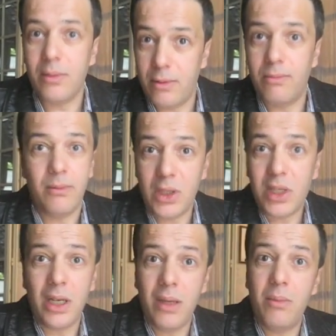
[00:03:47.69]

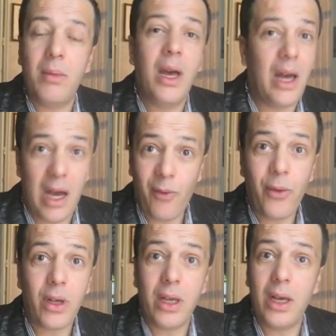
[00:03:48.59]
Muslim,
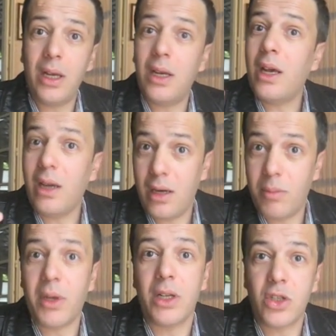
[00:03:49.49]
African,
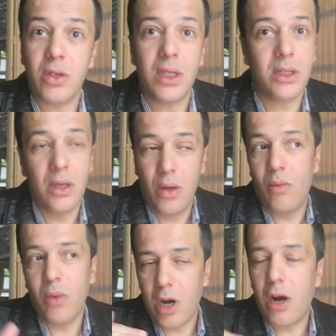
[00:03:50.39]
Arab countries,
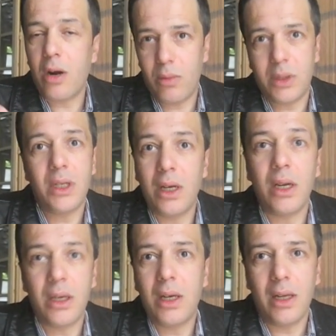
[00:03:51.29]
we're still
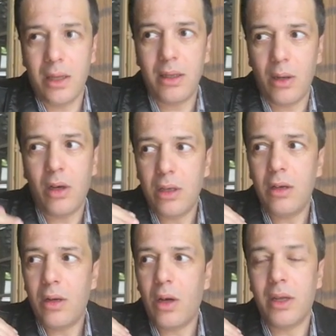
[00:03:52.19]

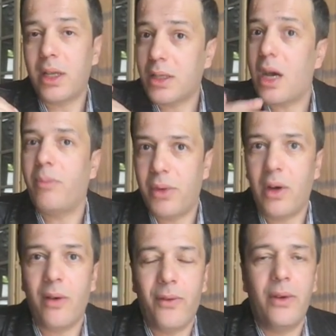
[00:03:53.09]
on the top of.